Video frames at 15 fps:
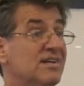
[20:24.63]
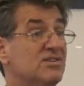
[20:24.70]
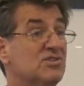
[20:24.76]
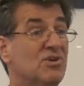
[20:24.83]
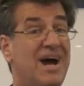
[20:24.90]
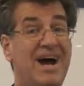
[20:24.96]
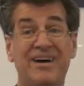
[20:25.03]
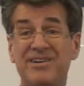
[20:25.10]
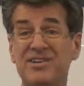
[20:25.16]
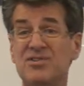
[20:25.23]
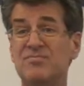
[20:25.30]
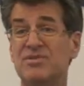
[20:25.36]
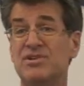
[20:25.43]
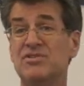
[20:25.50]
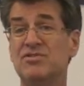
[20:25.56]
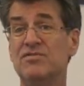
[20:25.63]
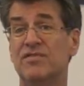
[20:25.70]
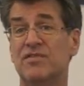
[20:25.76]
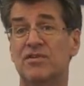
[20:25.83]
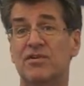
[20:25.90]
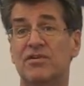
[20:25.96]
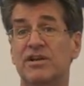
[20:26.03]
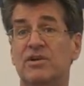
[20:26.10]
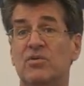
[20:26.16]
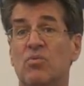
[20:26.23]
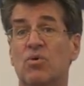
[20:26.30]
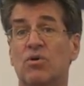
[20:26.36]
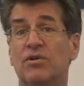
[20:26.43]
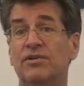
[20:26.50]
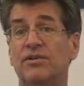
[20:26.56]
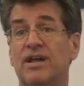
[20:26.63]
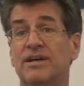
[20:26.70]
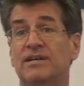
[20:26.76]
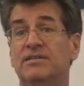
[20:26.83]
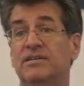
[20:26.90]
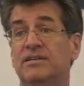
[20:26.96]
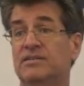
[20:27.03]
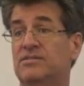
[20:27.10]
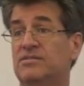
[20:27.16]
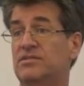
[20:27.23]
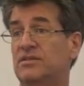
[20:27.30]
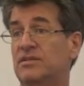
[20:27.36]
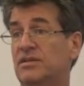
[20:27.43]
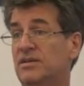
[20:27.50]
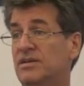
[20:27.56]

So, how do you maneuver in a world like this,